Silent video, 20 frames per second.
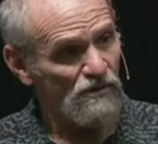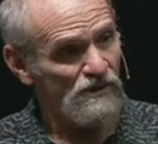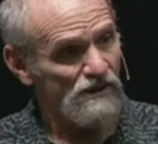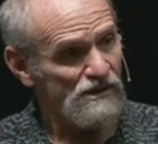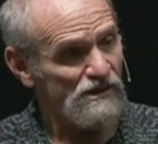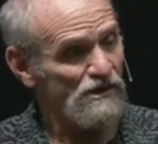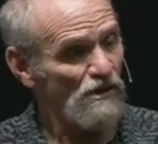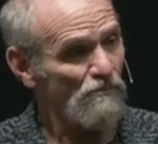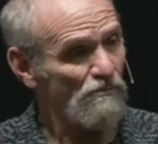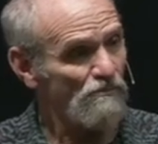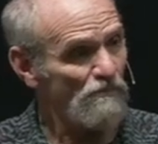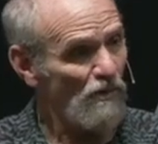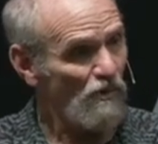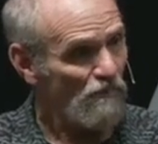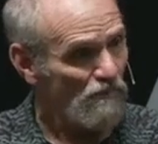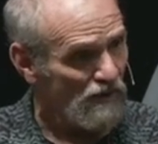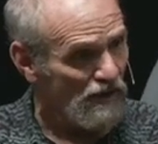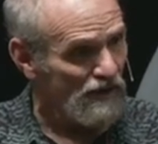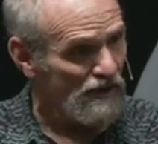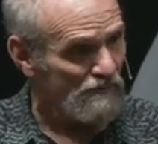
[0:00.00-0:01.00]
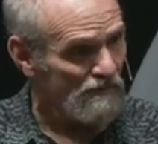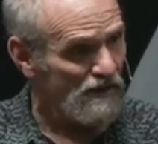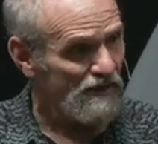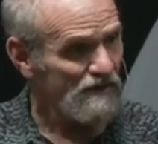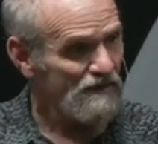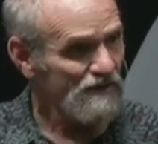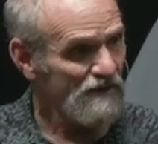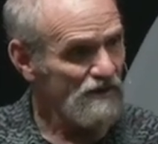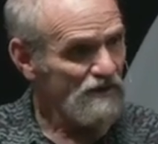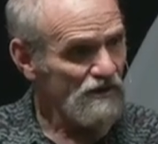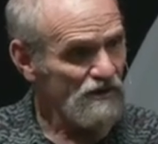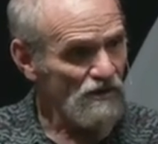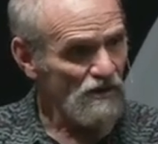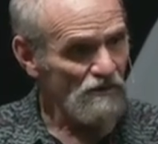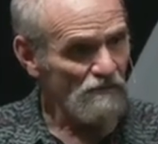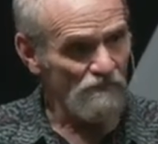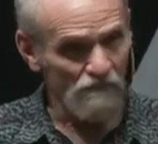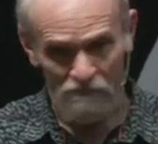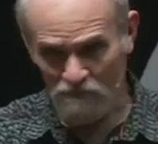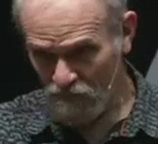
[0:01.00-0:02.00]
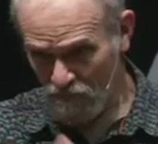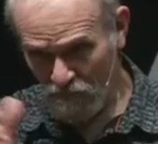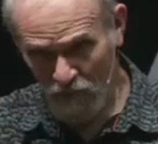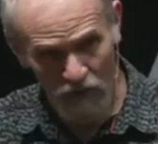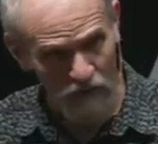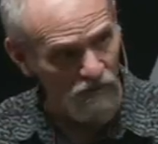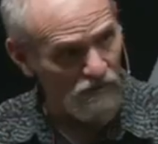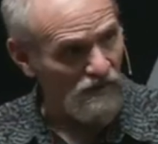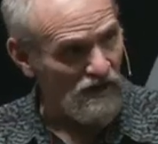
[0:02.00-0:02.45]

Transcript: the two most powerful things in the world.